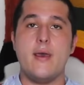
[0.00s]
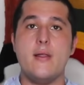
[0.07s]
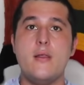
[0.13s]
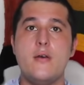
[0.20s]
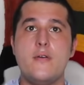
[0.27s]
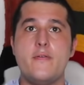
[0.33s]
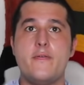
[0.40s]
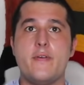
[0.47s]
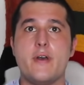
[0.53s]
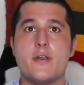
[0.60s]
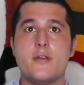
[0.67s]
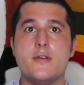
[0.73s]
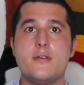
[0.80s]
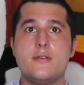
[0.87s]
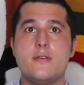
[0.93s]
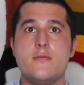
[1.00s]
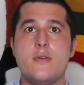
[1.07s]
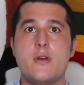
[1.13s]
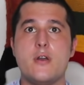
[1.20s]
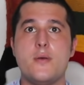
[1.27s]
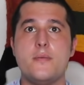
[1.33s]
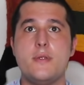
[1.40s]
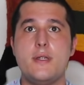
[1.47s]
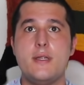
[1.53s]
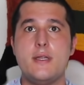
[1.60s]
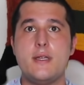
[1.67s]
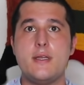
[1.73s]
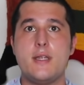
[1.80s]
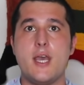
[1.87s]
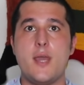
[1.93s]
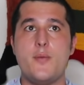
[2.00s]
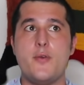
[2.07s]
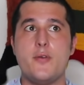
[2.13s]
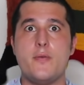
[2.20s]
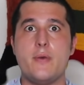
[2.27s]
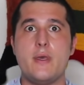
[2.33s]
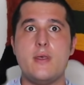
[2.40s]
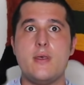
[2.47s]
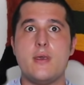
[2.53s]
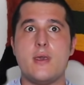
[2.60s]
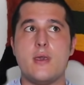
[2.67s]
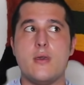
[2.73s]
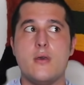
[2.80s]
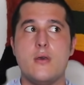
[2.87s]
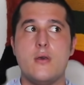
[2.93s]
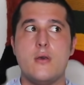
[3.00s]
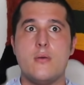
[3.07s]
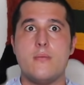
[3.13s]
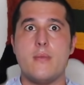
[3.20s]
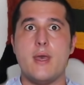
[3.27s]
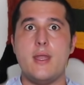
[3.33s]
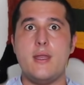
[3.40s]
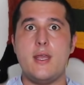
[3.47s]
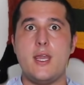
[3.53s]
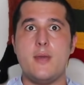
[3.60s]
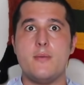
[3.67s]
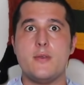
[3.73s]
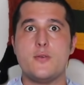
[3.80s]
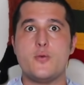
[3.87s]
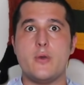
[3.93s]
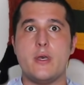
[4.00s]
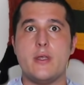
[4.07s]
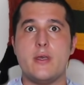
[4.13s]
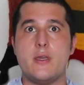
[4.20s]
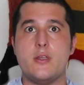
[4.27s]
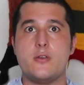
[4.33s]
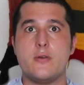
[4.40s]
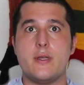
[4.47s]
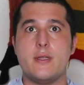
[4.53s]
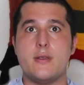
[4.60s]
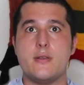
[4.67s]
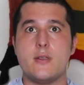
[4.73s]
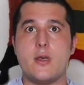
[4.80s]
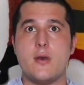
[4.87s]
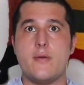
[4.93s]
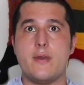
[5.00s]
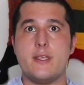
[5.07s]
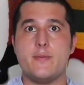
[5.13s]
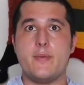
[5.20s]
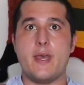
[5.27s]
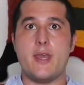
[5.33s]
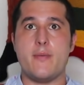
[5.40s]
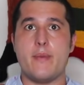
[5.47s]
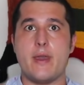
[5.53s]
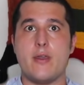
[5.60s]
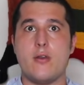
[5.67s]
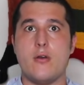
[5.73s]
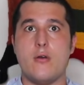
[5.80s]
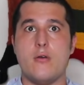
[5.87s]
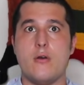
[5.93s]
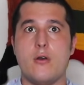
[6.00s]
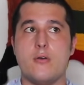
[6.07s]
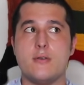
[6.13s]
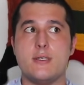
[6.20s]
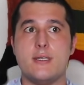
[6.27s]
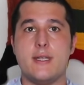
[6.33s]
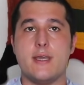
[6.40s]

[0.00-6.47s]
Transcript: Hello fuckers and welcome to Knitting Time with Willie. My name is Willie, joined as always by my co-host